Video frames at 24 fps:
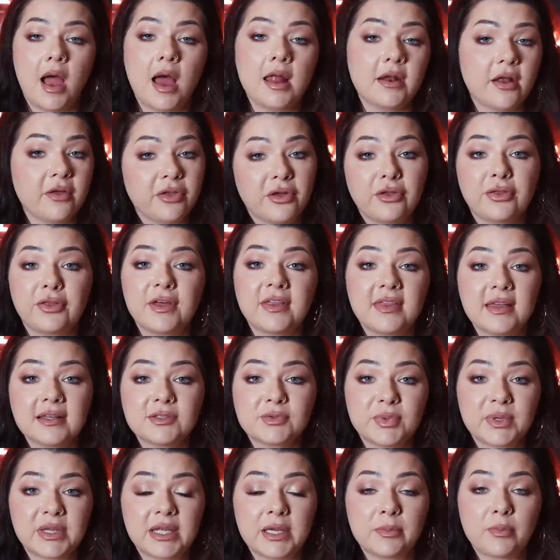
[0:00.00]
Another thing that's
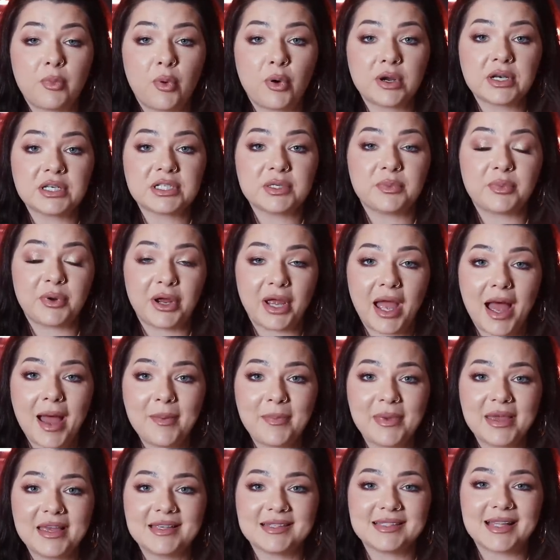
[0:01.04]
really important to bring
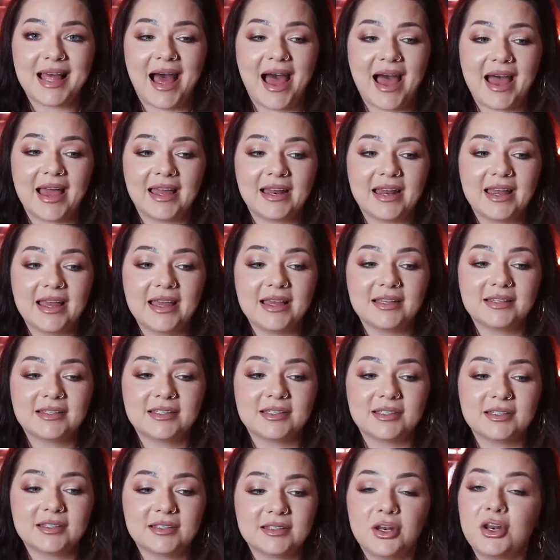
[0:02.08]
up is that
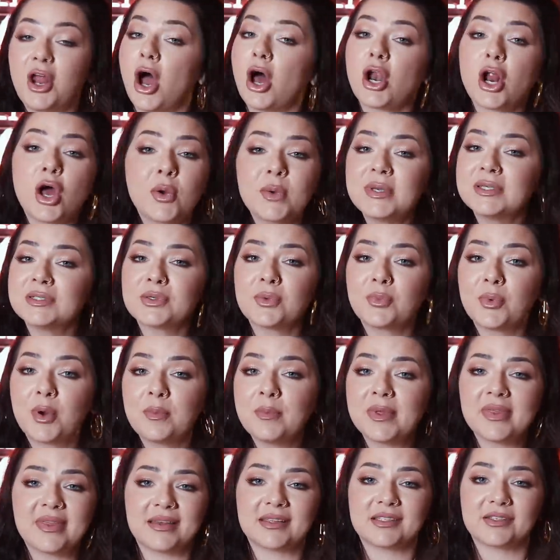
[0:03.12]
it's not always a
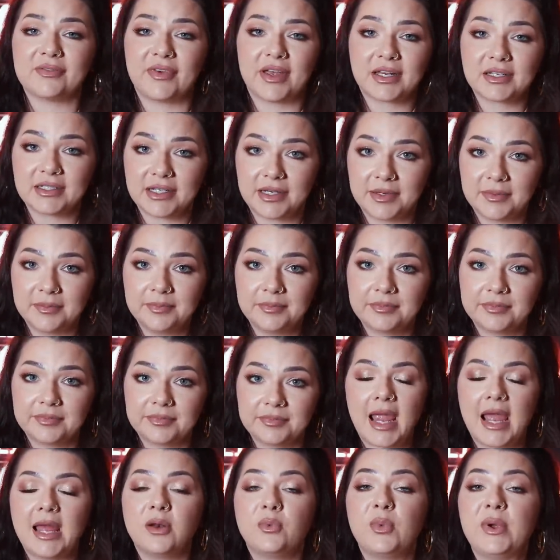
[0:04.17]
woman that's a victim,
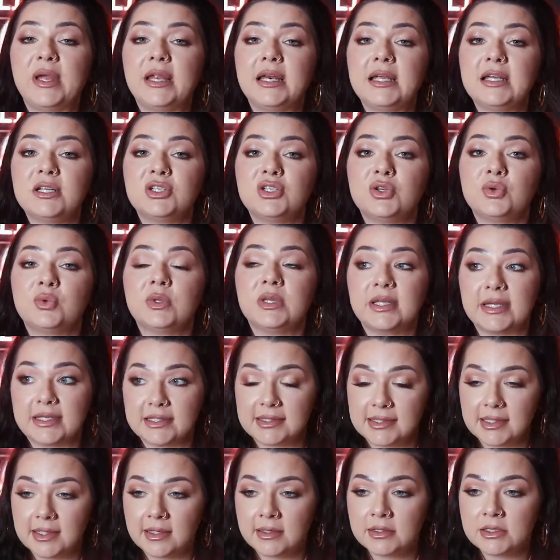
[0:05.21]
and we need to
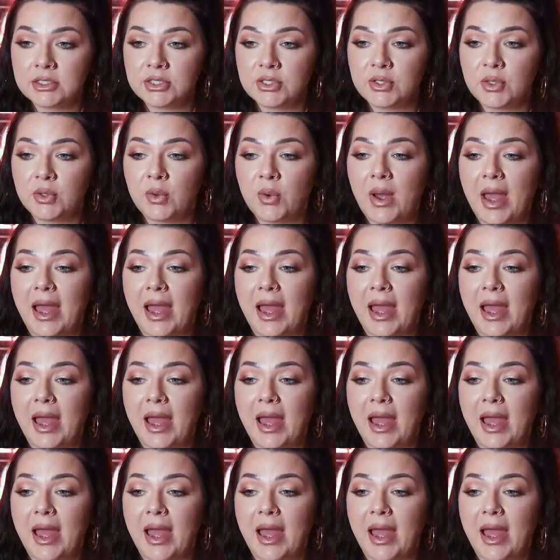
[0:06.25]
listen to